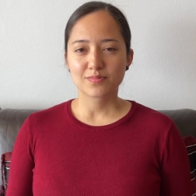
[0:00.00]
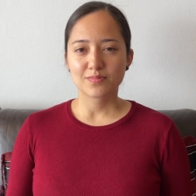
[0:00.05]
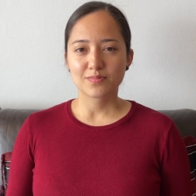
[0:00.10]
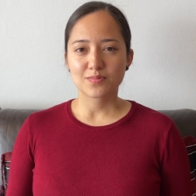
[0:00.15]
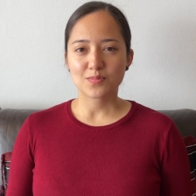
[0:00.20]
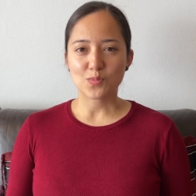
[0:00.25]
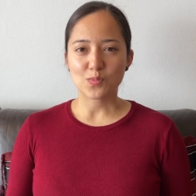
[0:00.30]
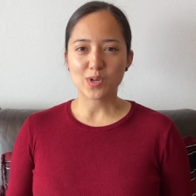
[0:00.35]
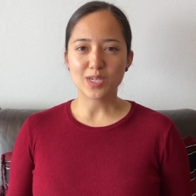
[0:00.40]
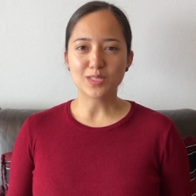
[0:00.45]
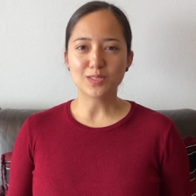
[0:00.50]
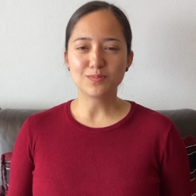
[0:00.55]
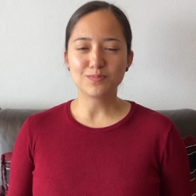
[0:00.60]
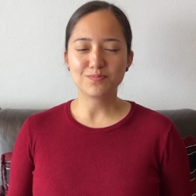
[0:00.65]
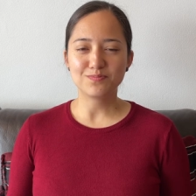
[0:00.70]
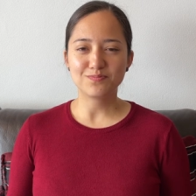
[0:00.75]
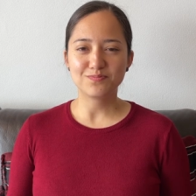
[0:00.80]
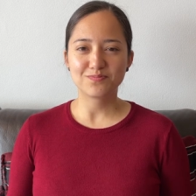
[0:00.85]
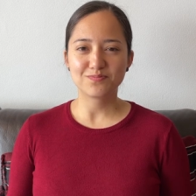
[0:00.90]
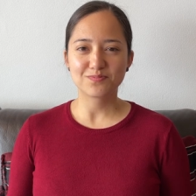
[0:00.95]
Well,
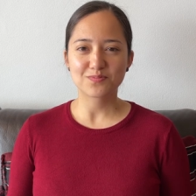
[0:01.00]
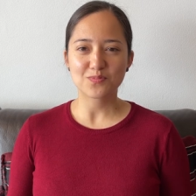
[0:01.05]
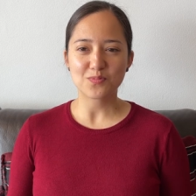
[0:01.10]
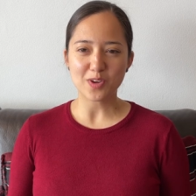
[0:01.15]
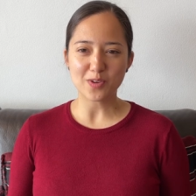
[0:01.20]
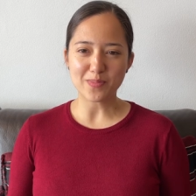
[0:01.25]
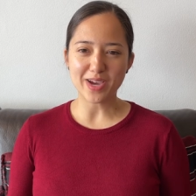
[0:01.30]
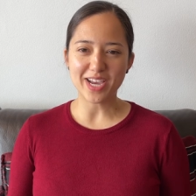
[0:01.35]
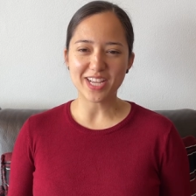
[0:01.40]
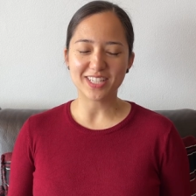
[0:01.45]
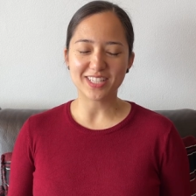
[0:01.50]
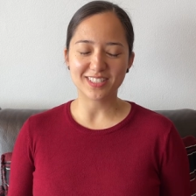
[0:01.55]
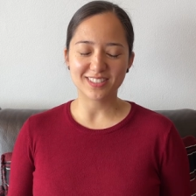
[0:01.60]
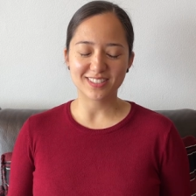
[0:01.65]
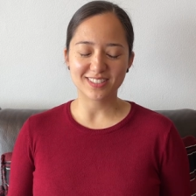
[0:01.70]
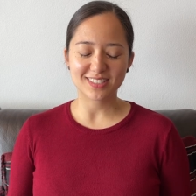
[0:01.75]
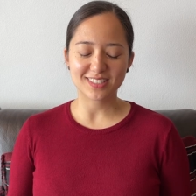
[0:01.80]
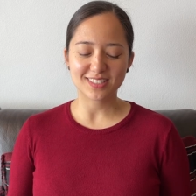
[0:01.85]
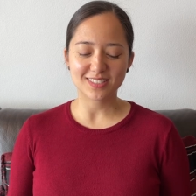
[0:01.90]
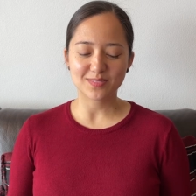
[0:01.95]
we made it.
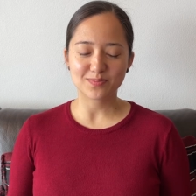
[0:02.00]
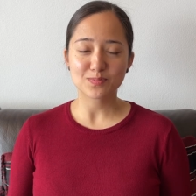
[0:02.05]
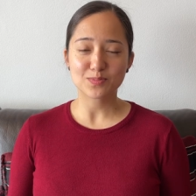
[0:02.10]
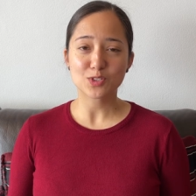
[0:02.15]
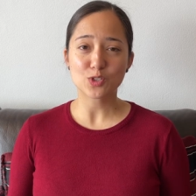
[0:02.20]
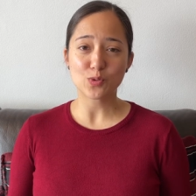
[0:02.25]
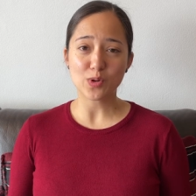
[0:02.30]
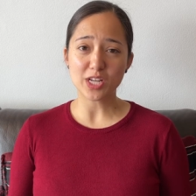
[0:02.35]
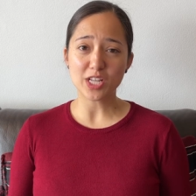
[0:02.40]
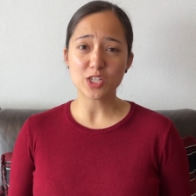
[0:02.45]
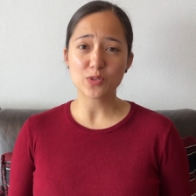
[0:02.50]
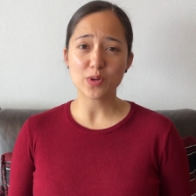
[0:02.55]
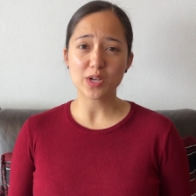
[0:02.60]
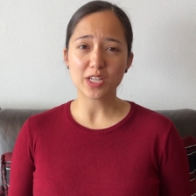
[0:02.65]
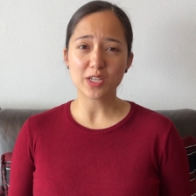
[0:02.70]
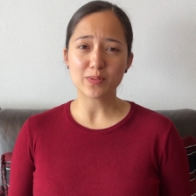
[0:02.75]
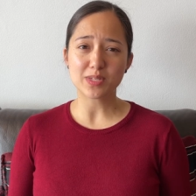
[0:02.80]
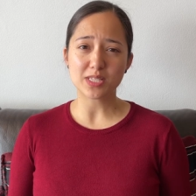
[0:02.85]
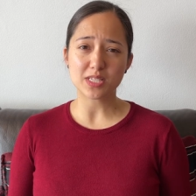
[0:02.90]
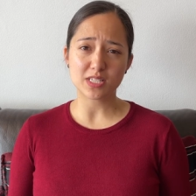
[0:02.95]
2020
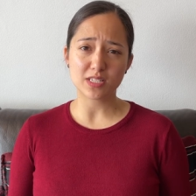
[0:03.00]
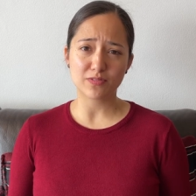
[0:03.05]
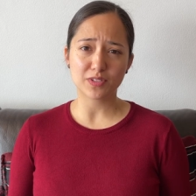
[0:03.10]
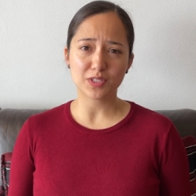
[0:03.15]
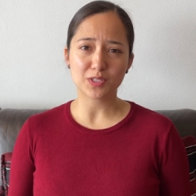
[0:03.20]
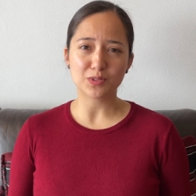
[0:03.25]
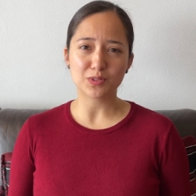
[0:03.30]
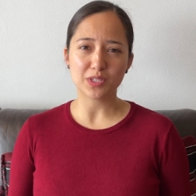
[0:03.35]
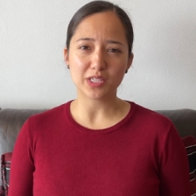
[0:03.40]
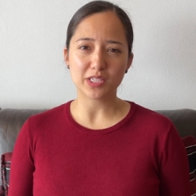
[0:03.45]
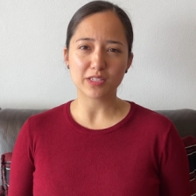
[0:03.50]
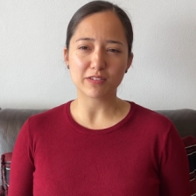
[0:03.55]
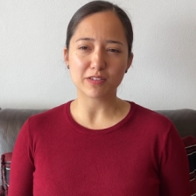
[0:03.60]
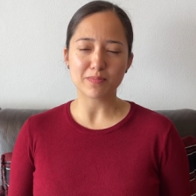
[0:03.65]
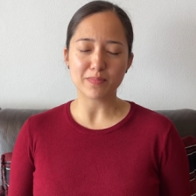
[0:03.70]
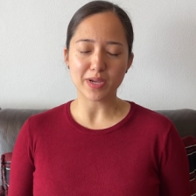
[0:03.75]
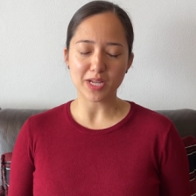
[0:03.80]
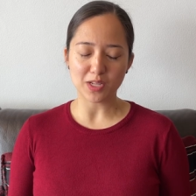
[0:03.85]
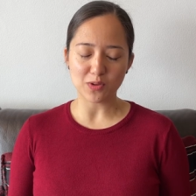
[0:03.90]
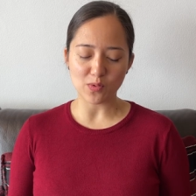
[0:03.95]
was a difficult year in
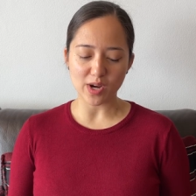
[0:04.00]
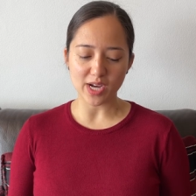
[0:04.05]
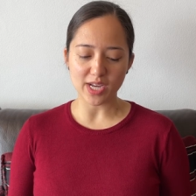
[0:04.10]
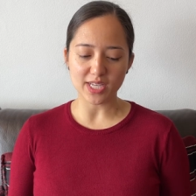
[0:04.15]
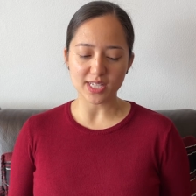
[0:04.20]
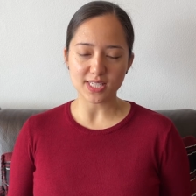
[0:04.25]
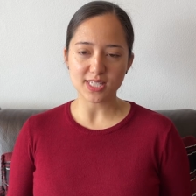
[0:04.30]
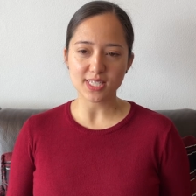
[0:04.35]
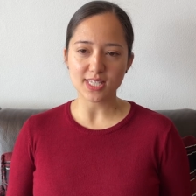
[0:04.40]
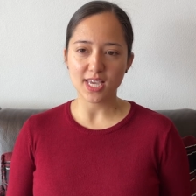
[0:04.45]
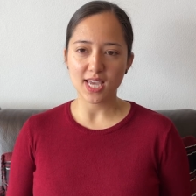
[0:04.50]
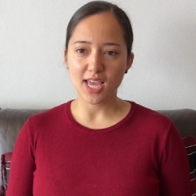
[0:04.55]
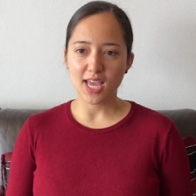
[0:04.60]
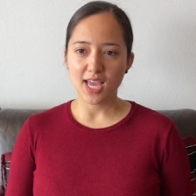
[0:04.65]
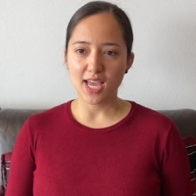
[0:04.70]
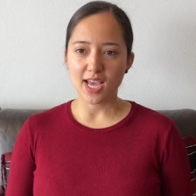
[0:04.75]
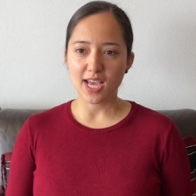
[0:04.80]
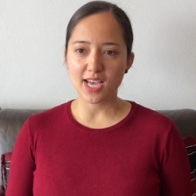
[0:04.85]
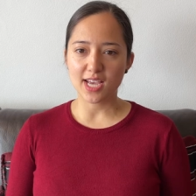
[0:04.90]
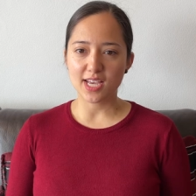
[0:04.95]
many ways,
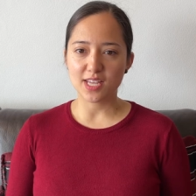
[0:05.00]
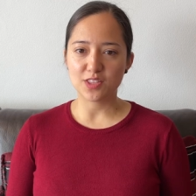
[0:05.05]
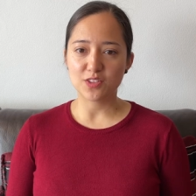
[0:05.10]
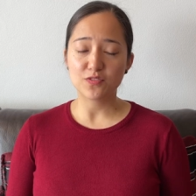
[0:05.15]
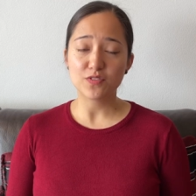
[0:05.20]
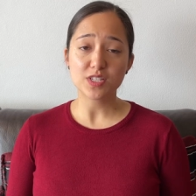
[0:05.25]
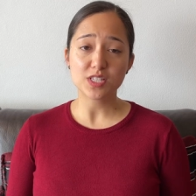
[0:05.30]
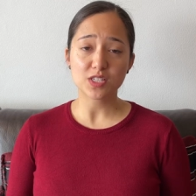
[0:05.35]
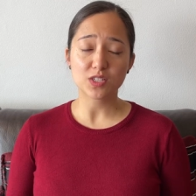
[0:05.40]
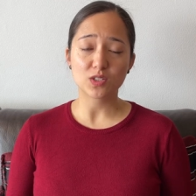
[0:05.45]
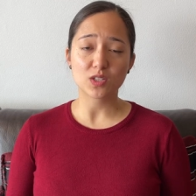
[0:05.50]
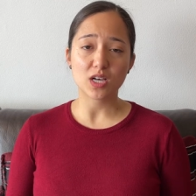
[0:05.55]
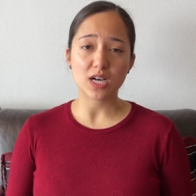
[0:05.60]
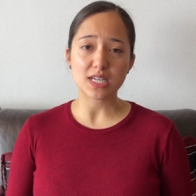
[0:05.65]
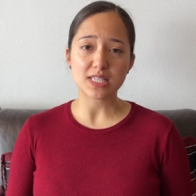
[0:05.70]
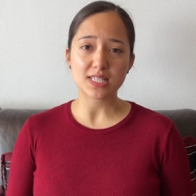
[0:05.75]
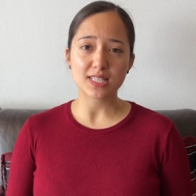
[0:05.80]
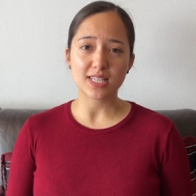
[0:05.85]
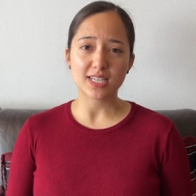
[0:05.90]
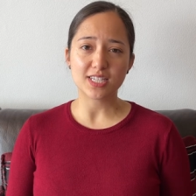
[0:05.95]
and the physical
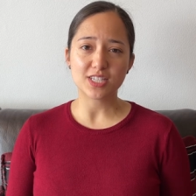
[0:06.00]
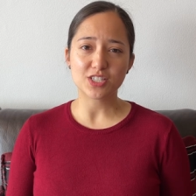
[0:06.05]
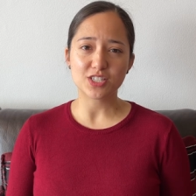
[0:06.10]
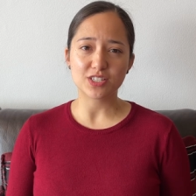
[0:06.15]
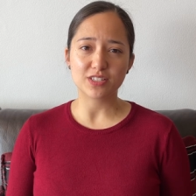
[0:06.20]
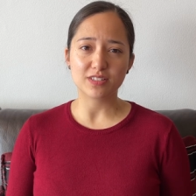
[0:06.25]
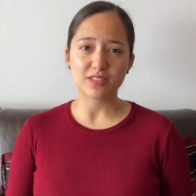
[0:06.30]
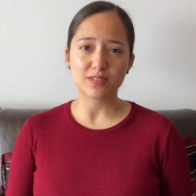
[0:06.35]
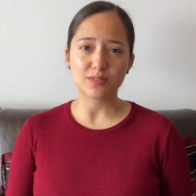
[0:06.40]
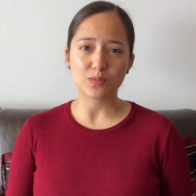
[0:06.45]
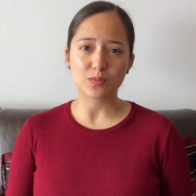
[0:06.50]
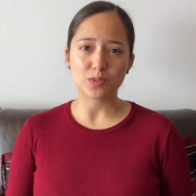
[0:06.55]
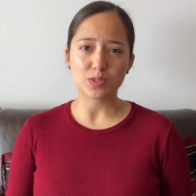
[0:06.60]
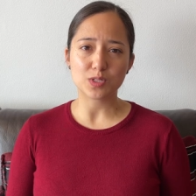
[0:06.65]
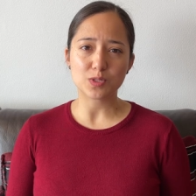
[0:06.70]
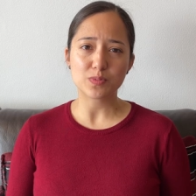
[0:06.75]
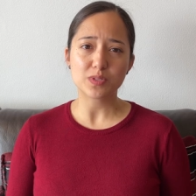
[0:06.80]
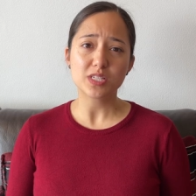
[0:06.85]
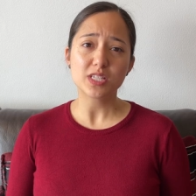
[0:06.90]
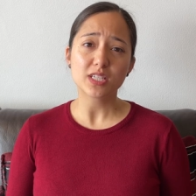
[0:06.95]
isolation was
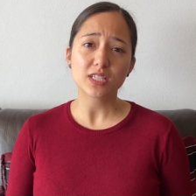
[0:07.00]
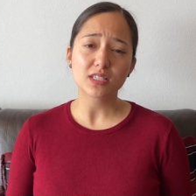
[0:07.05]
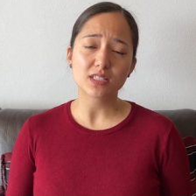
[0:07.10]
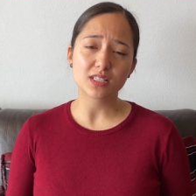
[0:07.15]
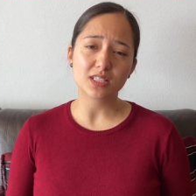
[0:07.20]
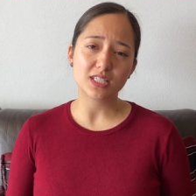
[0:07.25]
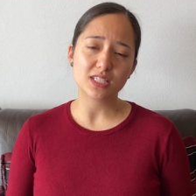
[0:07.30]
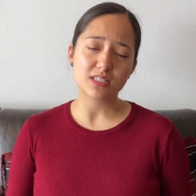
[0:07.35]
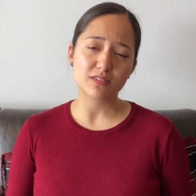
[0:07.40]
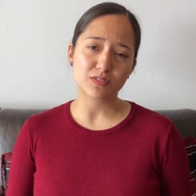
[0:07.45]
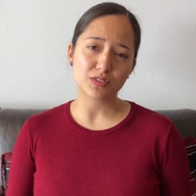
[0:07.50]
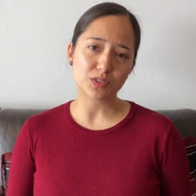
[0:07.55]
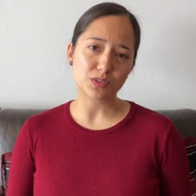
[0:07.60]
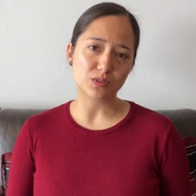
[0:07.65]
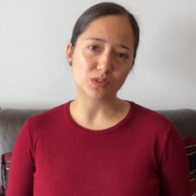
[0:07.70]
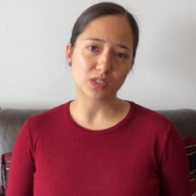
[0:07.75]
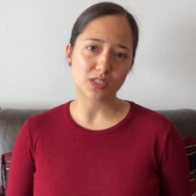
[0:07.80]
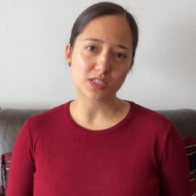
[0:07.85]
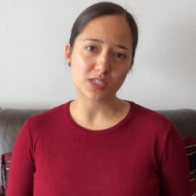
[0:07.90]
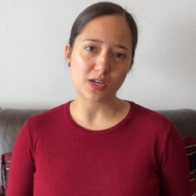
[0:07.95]
particularly difficult
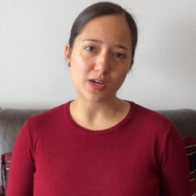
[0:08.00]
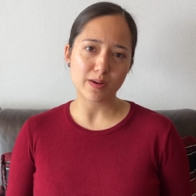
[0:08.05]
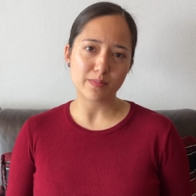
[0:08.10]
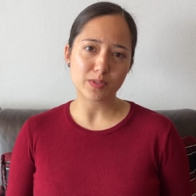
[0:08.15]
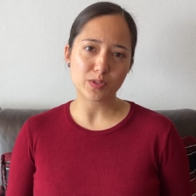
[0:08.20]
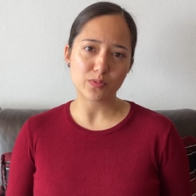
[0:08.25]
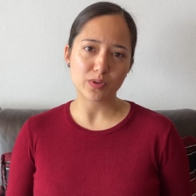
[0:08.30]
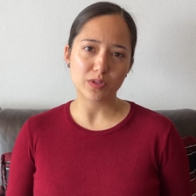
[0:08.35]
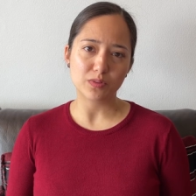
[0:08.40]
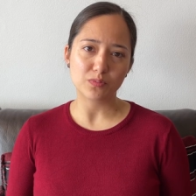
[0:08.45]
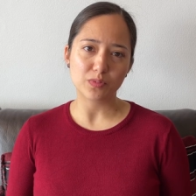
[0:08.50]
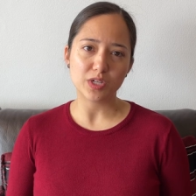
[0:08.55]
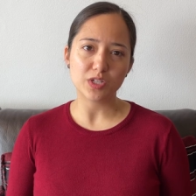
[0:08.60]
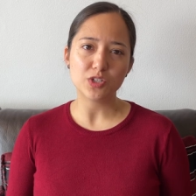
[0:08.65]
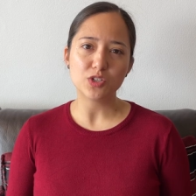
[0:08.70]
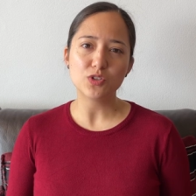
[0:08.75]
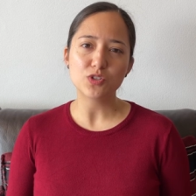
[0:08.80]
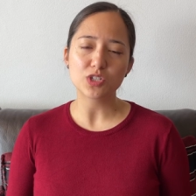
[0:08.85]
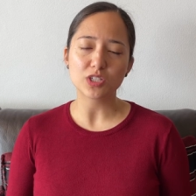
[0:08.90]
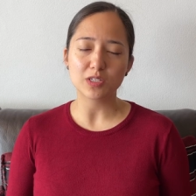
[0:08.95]
at times when we'd
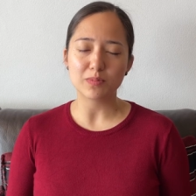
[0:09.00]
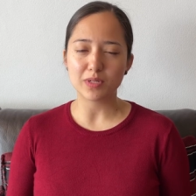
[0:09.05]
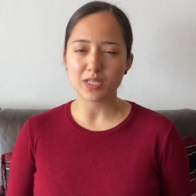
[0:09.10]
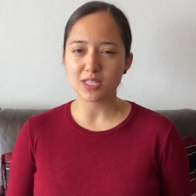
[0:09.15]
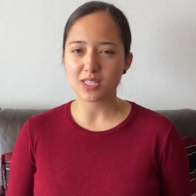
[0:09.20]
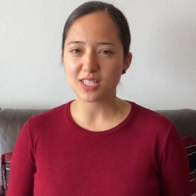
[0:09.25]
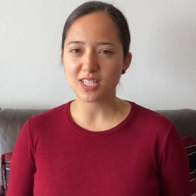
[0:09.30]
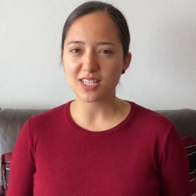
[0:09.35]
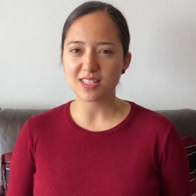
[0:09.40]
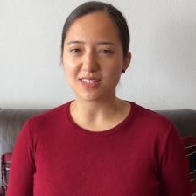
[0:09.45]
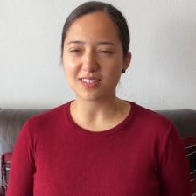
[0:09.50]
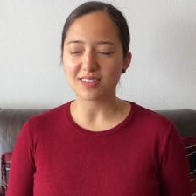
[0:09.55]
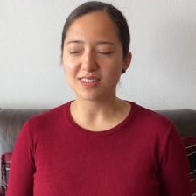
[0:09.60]
usually be together,